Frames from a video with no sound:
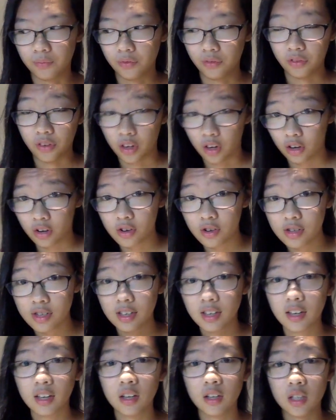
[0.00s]
fierce
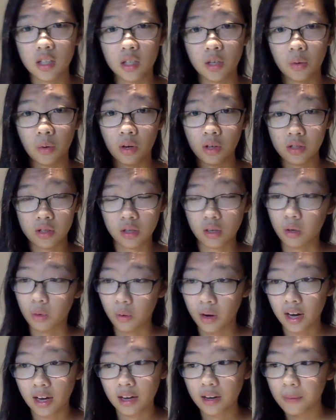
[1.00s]
towards Sir
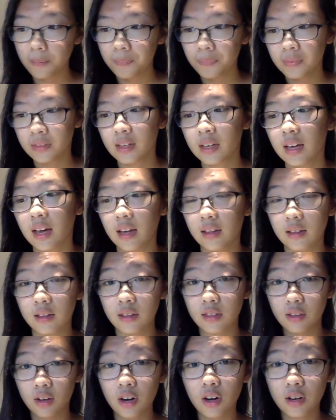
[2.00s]
Gawain. And
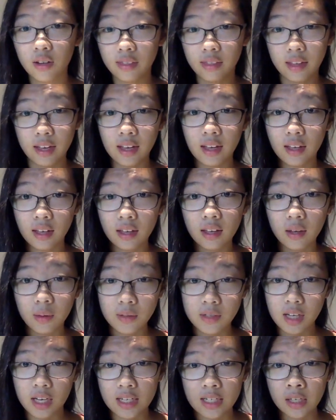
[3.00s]
the third thing he
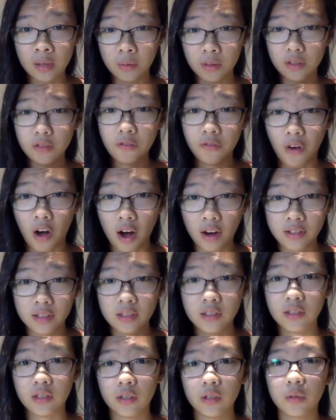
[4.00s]
was hunting was a
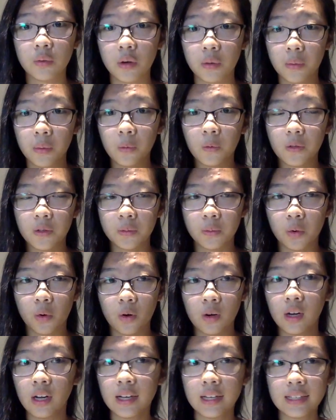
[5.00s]
fox, so the woman was
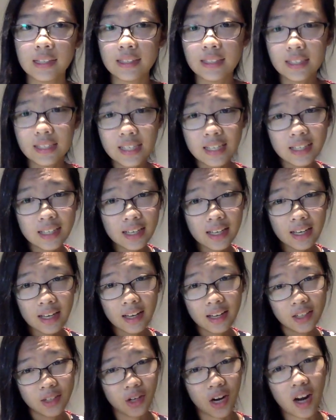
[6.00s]
more
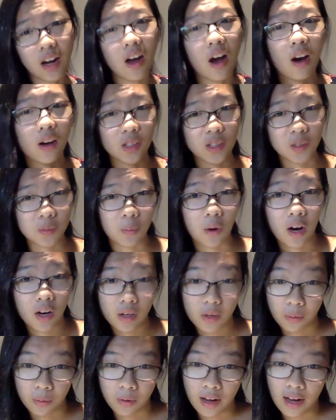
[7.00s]
sneaky and trying to
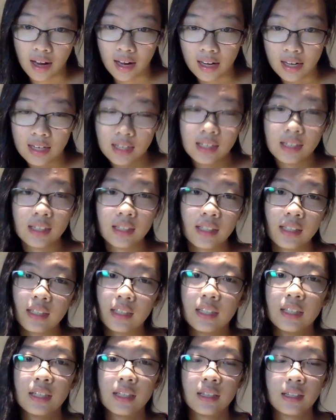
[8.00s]
outsmart Gawain.
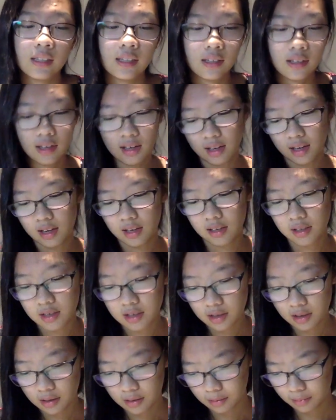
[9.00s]
And